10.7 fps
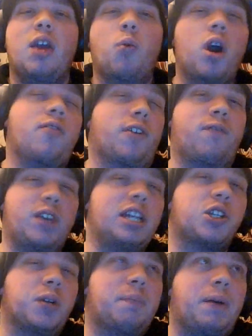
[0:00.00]
one of her
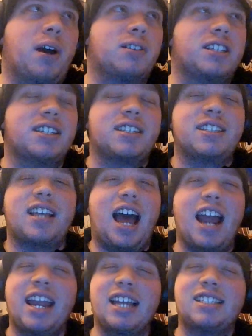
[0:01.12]
victory poses,
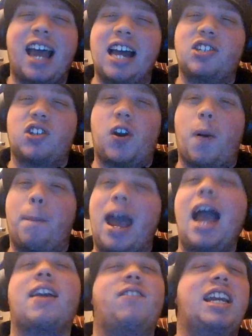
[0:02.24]
I guess, has her
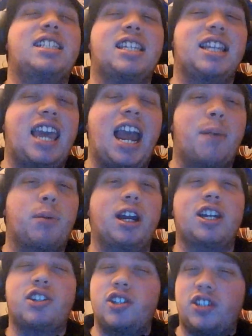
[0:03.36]
back facing the
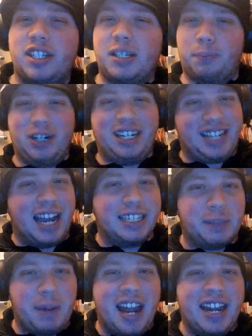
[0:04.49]
camera. She's in some pretty tight
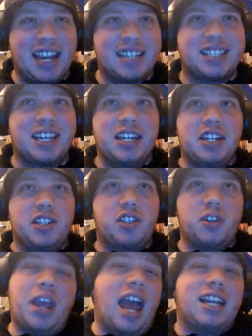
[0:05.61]
spandex,
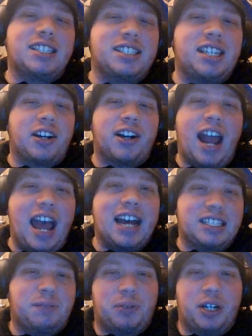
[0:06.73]
so yeah, you can her
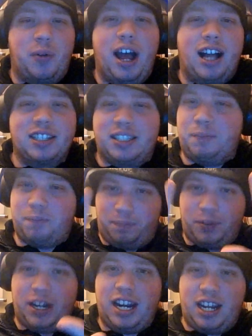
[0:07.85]
ass pretty well. It's
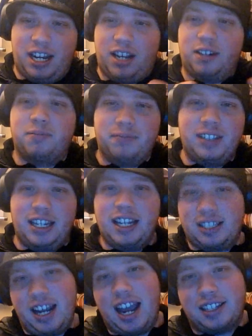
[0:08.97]
pretty, you know,
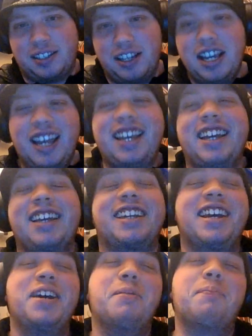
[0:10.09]
it's nice.
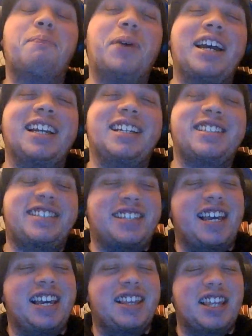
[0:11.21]
But,
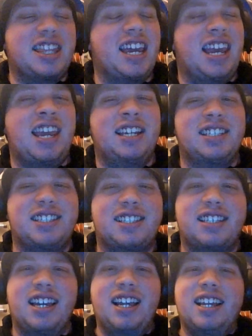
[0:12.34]
see, the thing
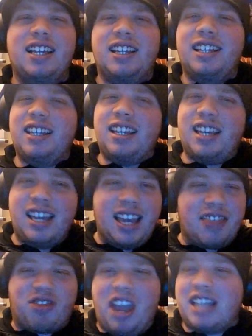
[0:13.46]
is,
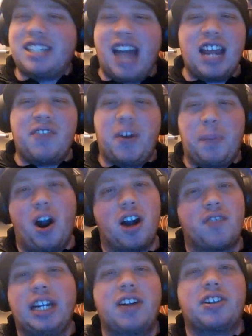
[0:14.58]
that's not even part of
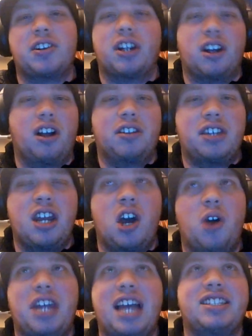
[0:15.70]
her character at all. You
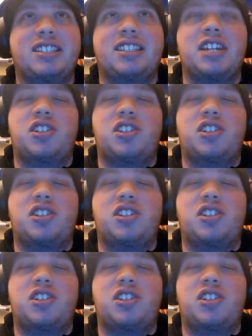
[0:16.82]
know, that's